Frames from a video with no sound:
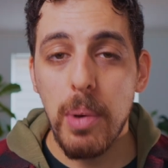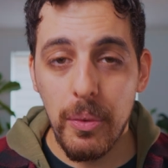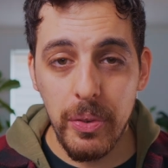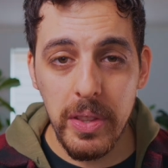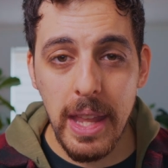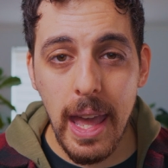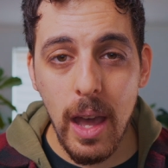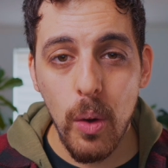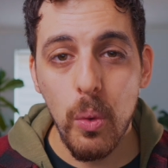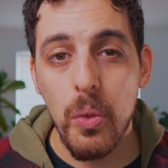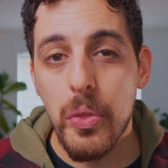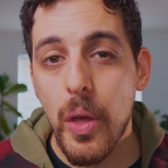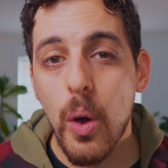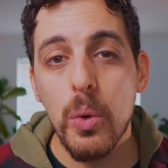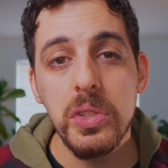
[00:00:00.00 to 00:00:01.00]
But for now,
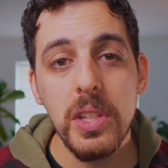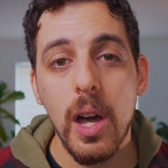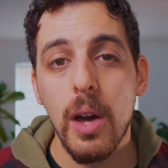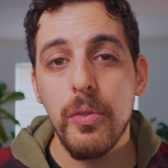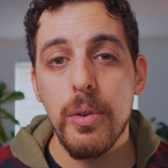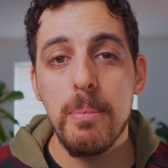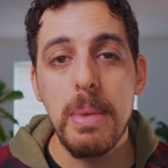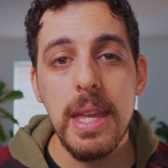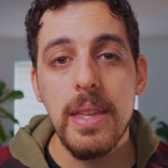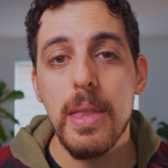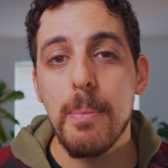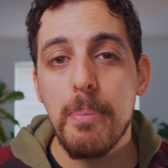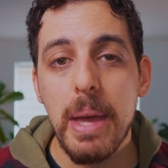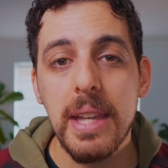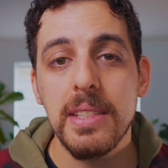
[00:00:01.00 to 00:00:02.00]
those are for me
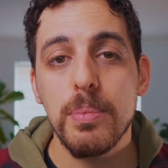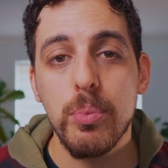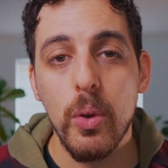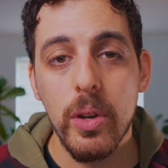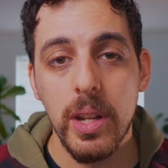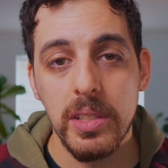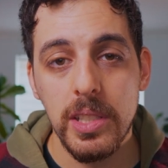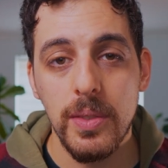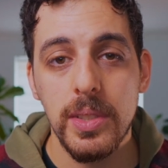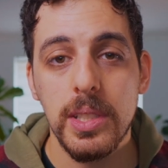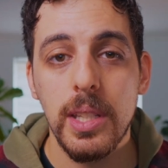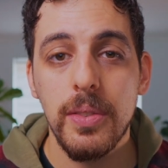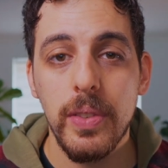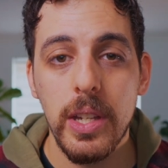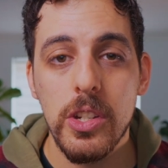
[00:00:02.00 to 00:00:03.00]
the best
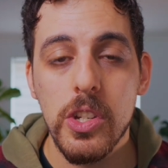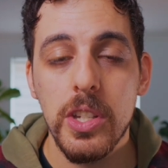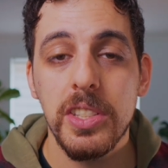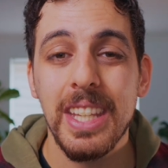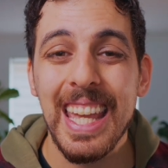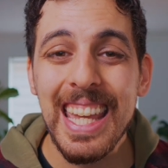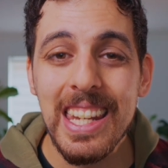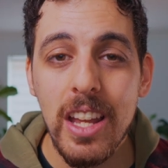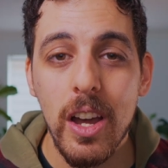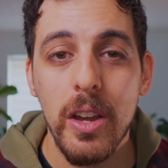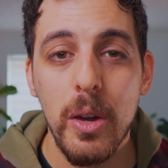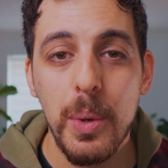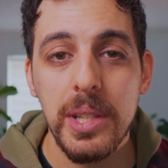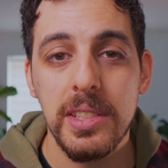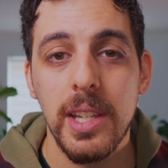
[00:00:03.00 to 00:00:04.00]
productivity features in
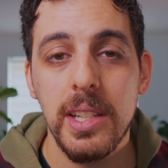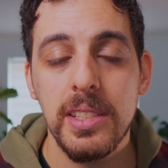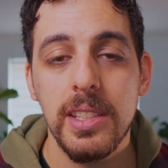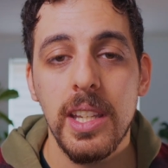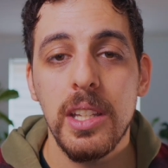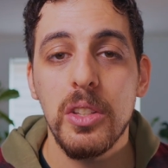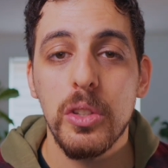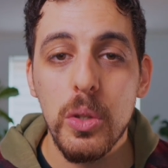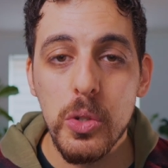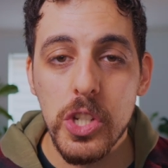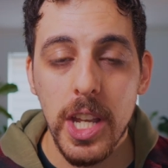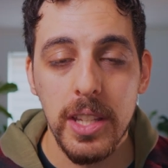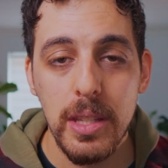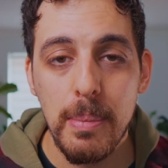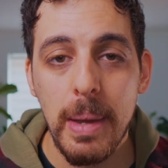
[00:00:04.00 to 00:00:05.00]
iOS 18. Do
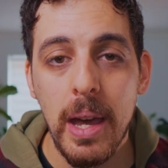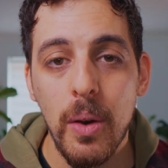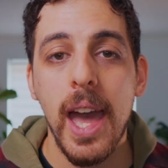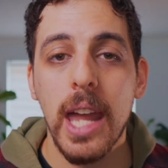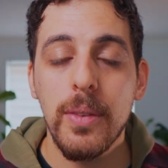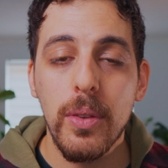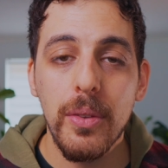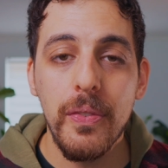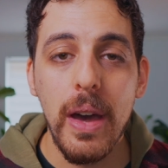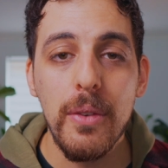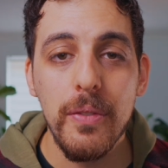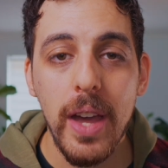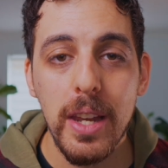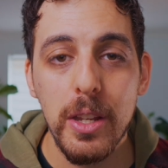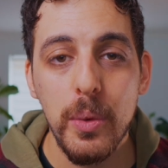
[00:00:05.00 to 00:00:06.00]
check them out. And if you
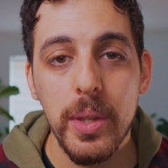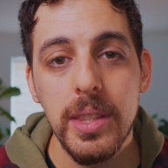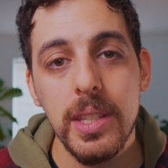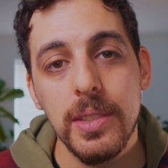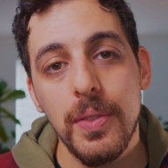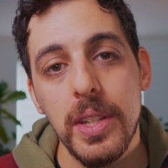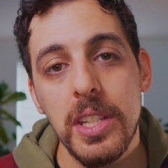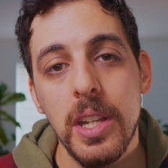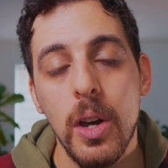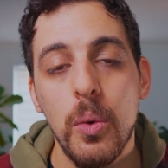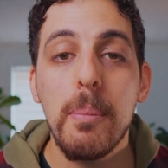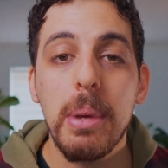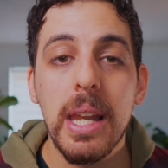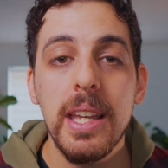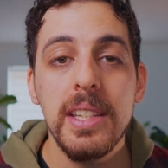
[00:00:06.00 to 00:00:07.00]
found value in this video,
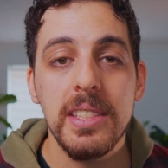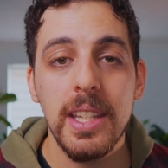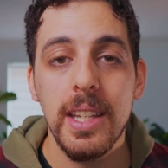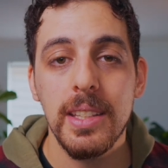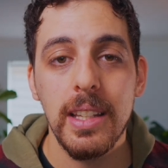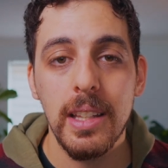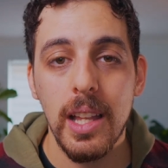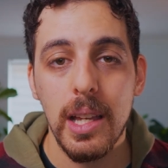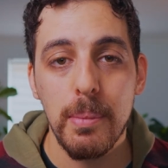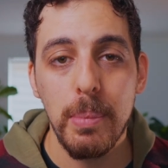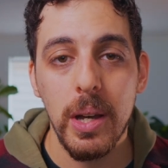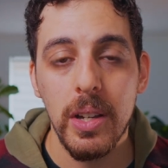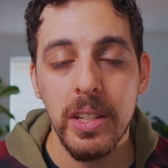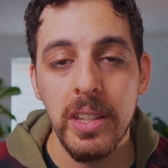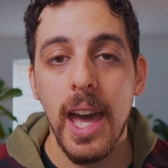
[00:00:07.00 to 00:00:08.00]
please hit the like
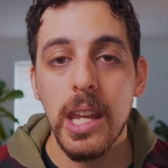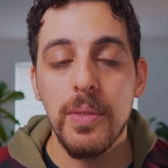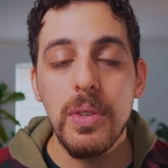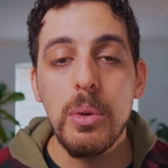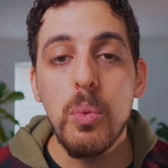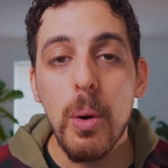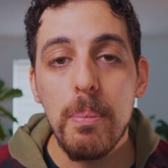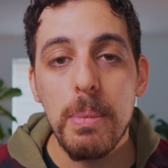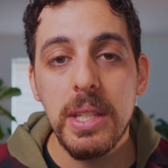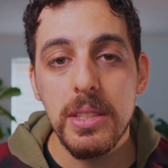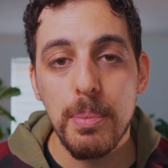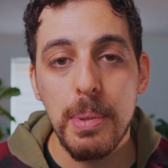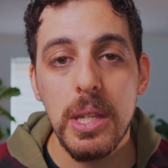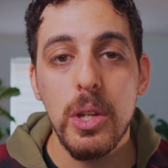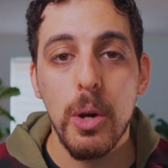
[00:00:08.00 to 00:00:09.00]
button. And if you want me
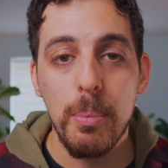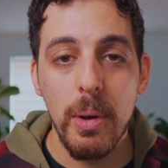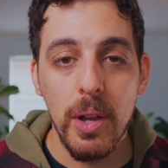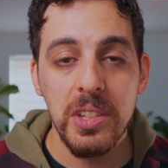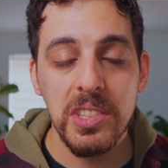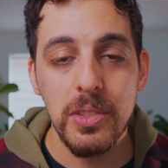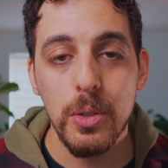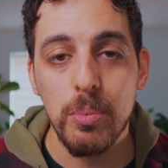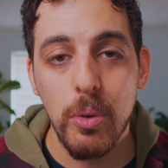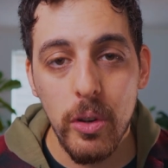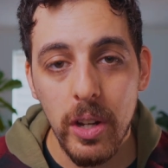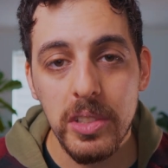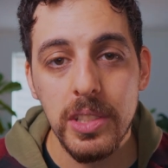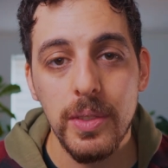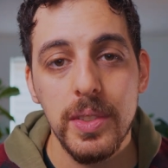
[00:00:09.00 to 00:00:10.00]
to be your personal
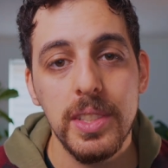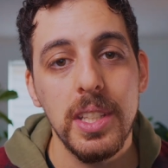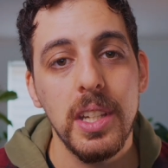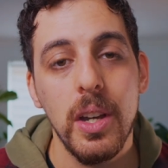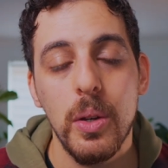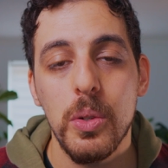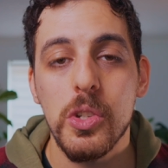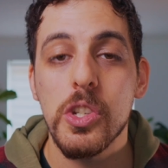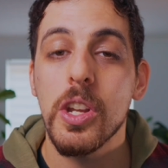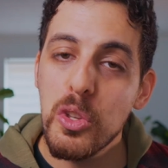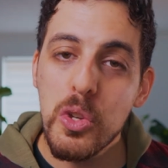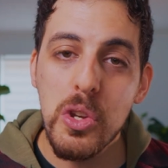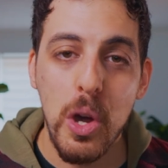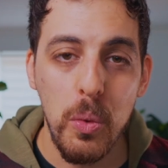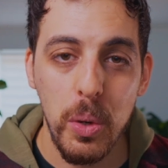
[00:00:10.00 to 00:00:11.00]
productivity coach,
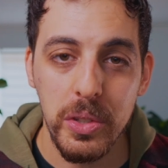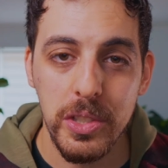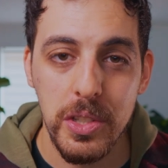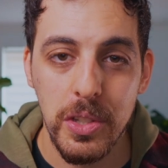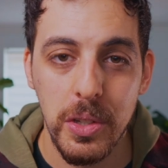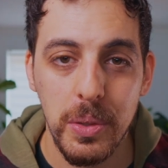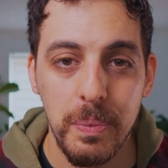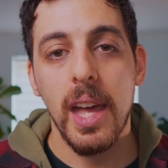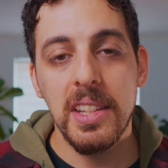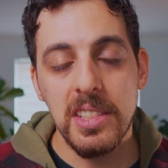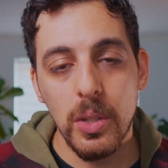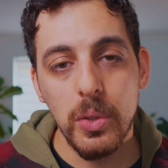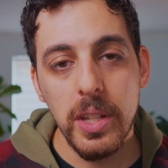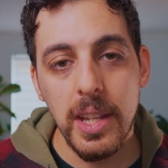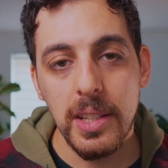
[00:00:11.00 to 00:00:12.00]
you know what to do.
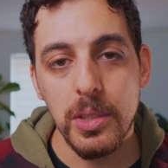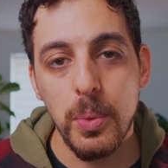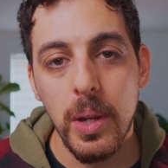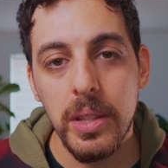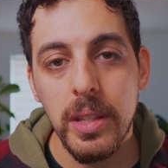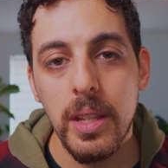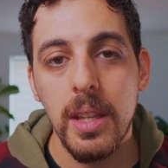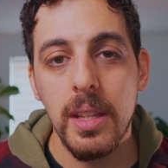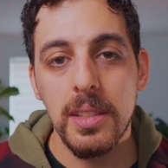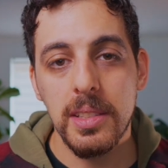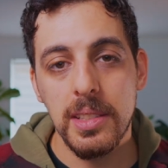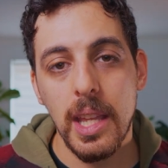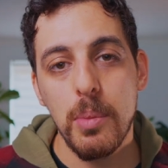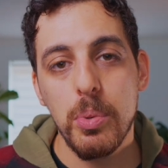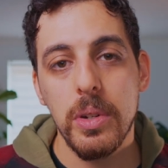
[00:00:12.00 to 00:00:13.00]
Until the next one,
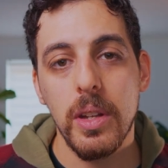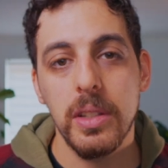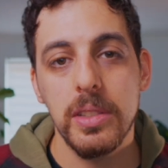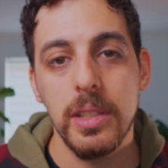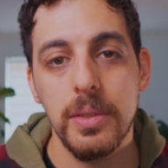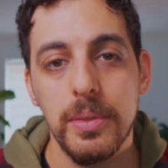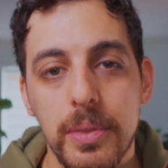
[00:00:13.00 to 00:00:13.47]
stay productive.